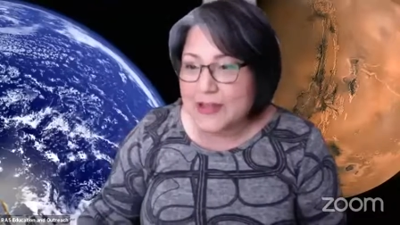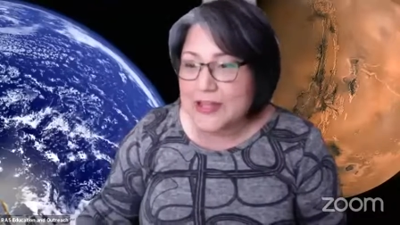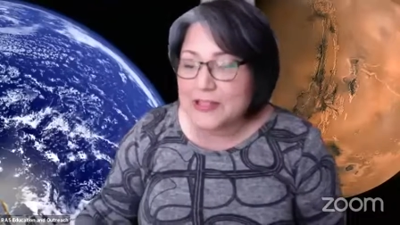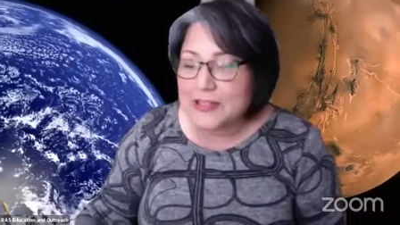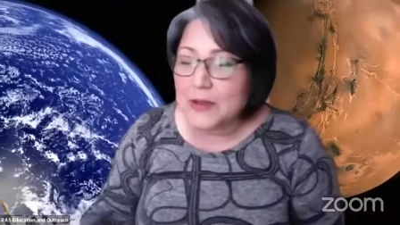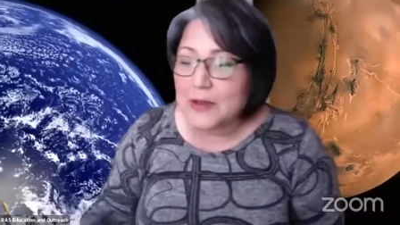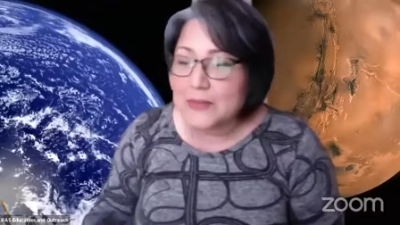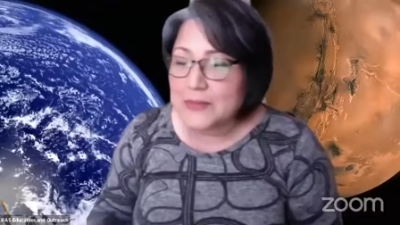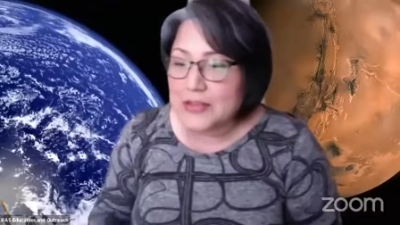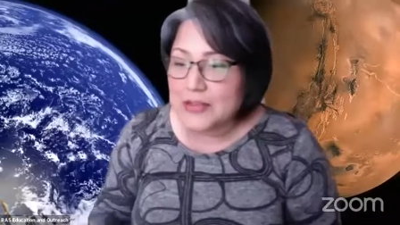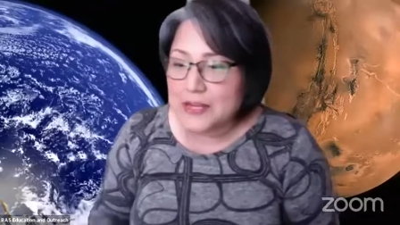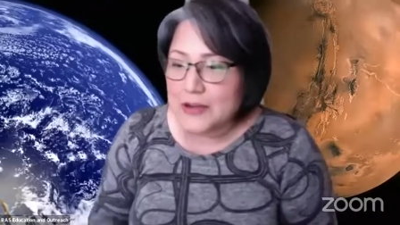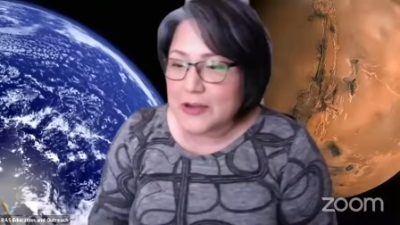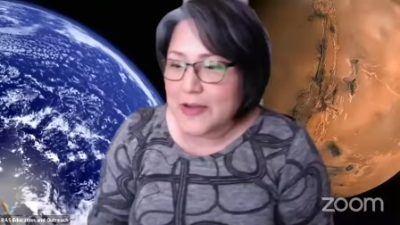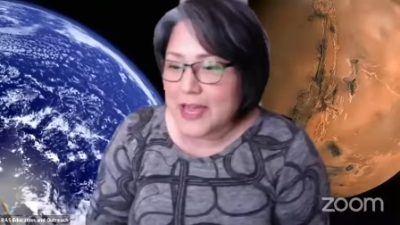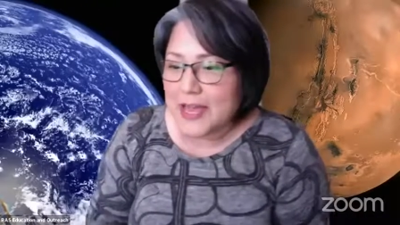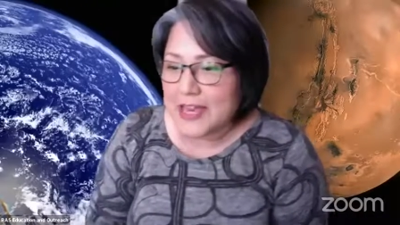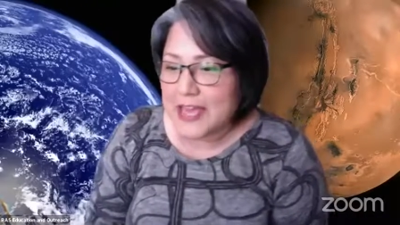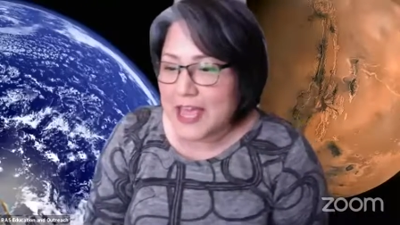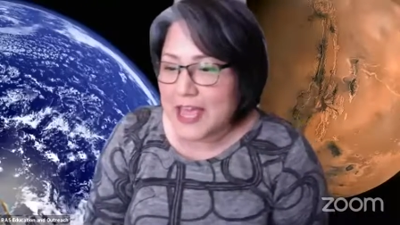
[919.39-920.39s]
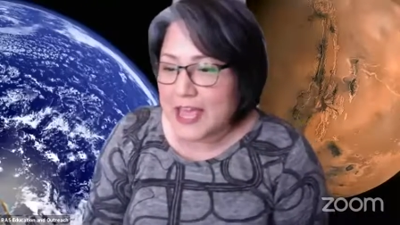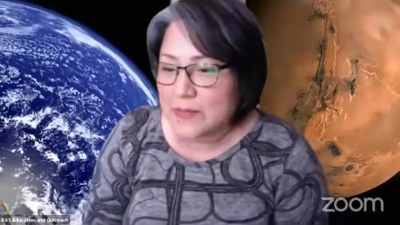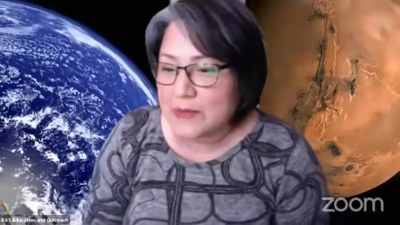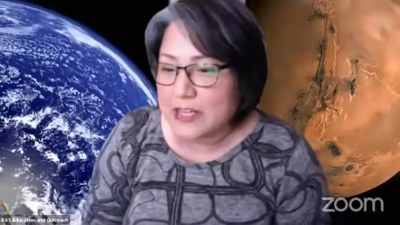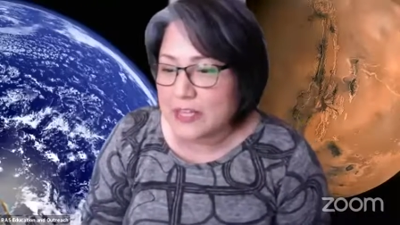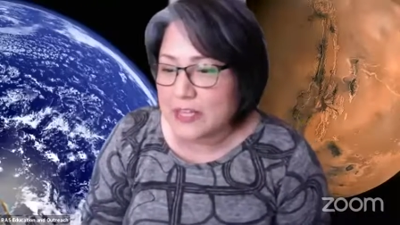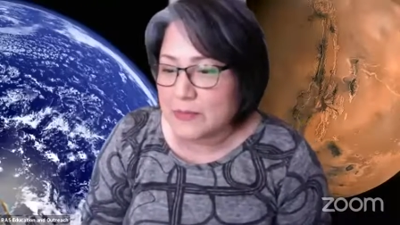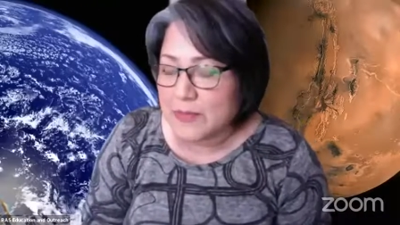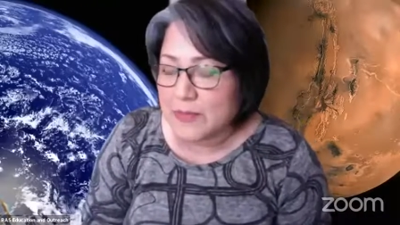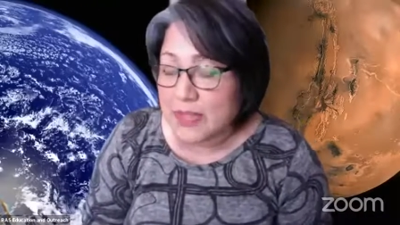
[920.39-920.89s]
So I'm going to go ahead and
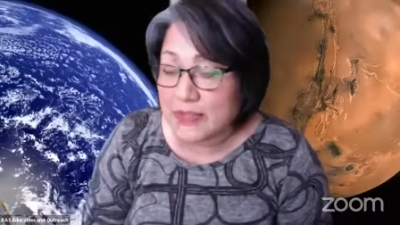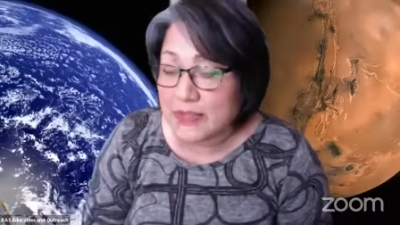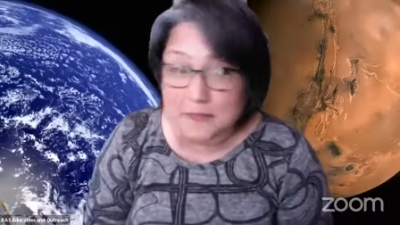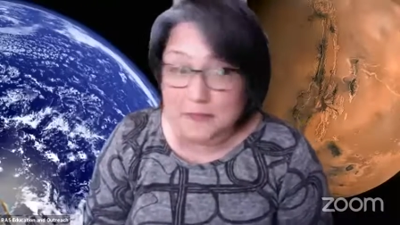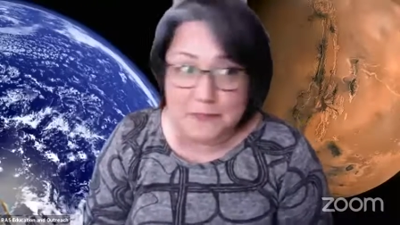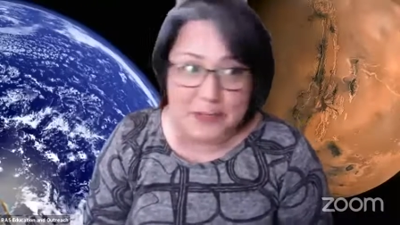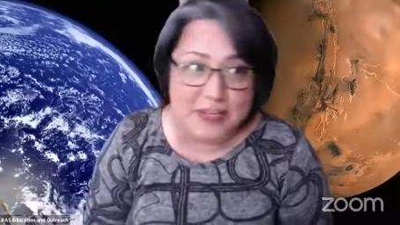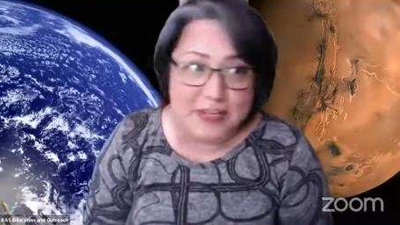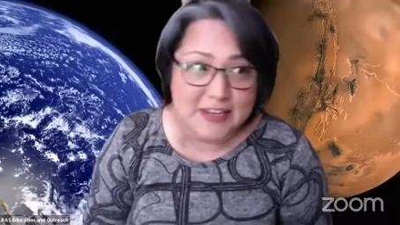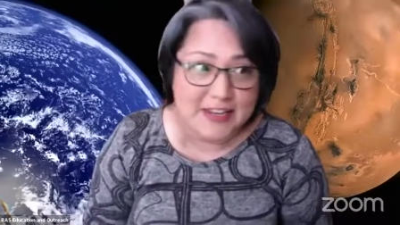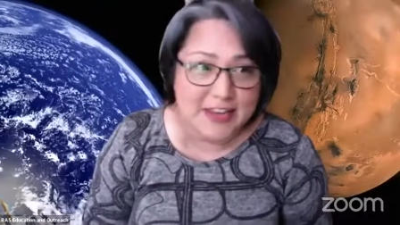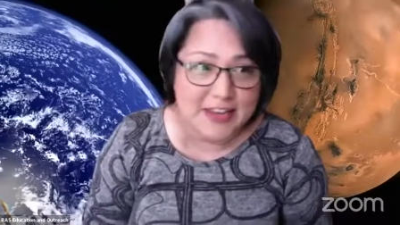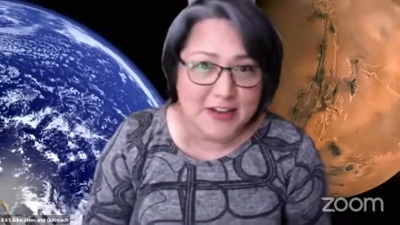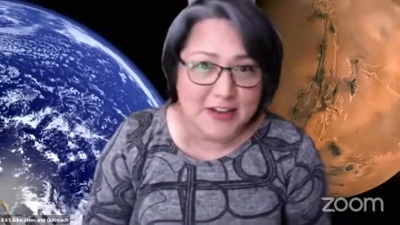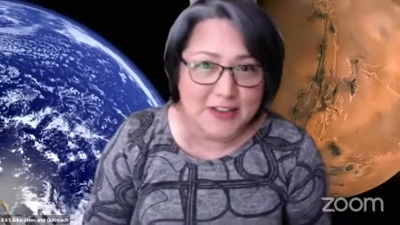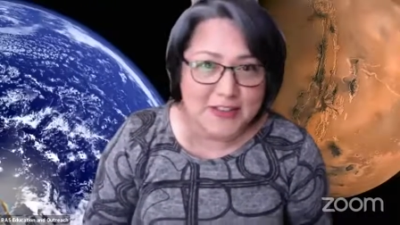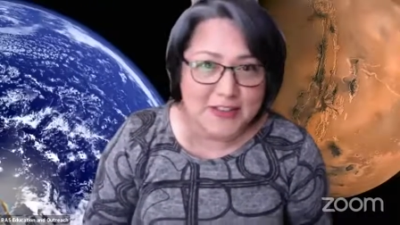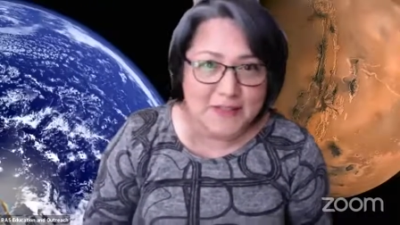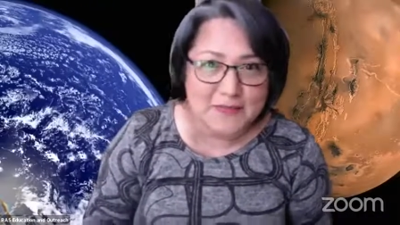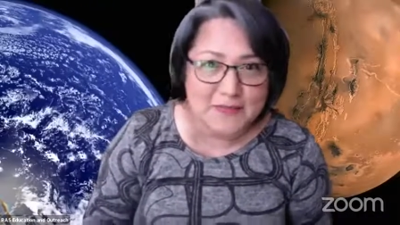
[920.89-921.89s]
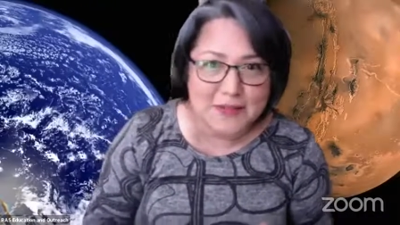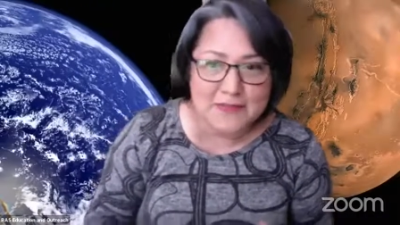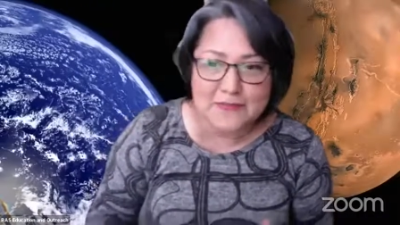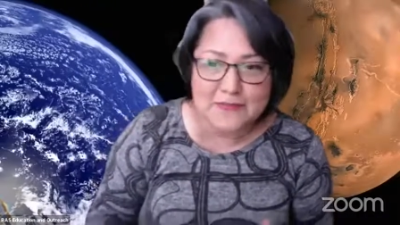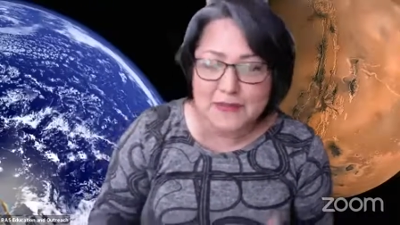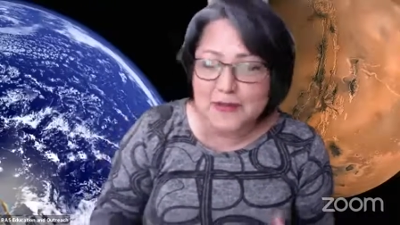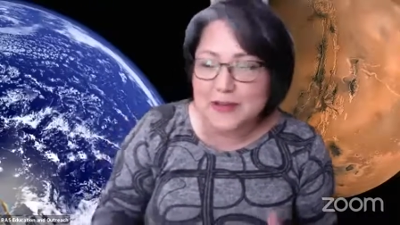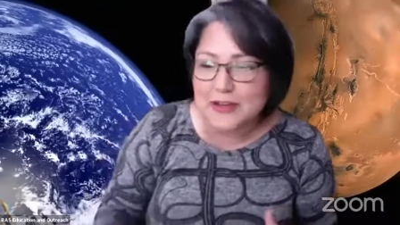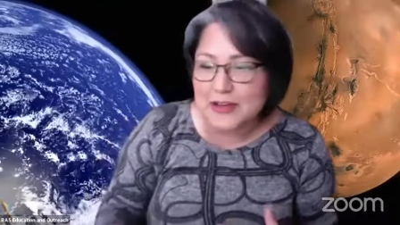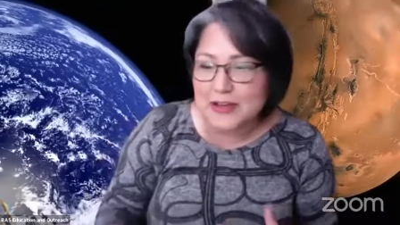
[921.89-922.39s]
read them, and they've been
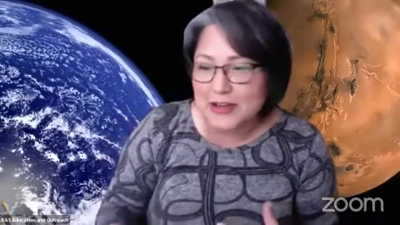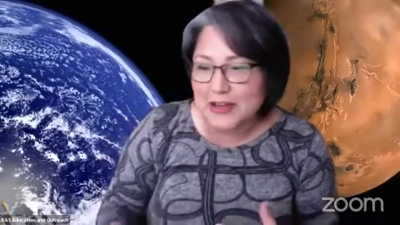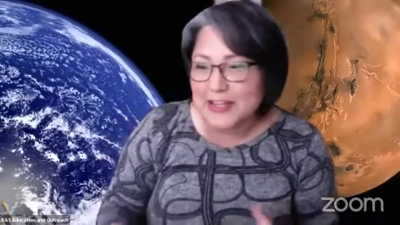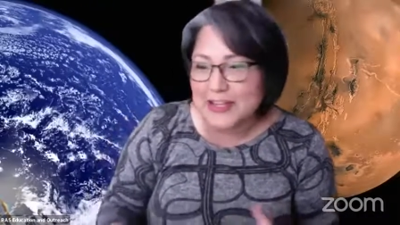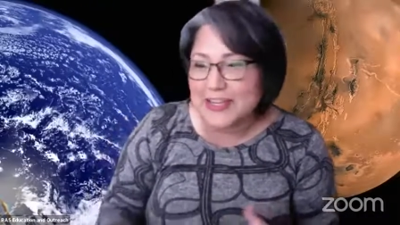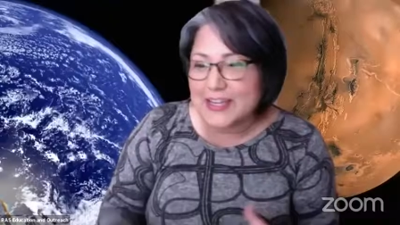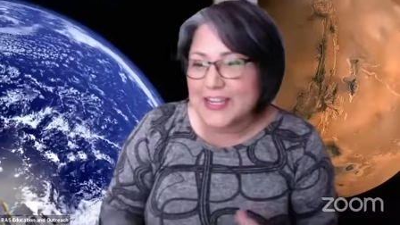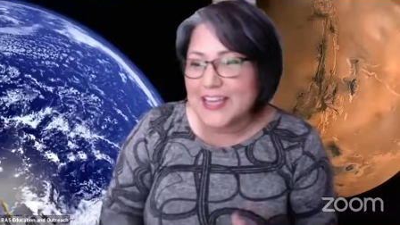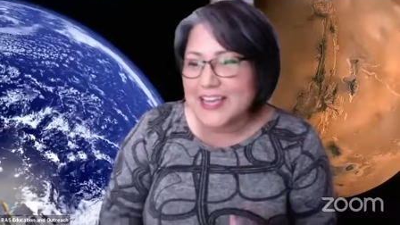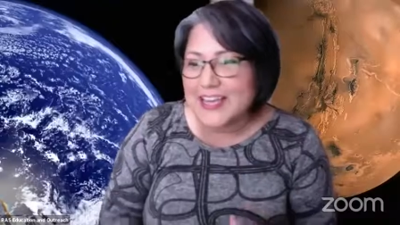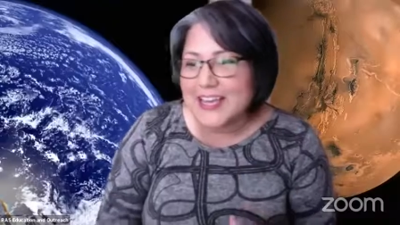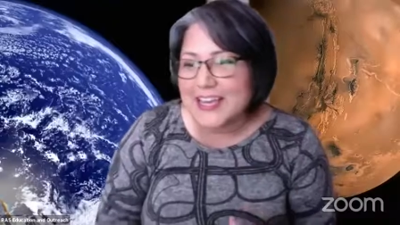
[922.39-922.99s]
voted on.